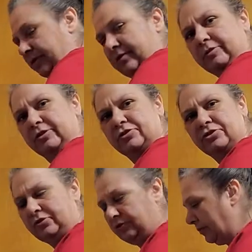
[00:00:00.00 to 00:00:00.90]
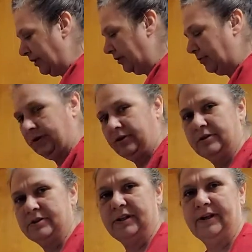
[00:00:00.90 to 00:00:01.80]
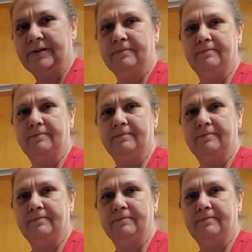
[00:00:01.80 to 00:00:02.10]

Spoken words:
I'm going to show you kind of what it looks like.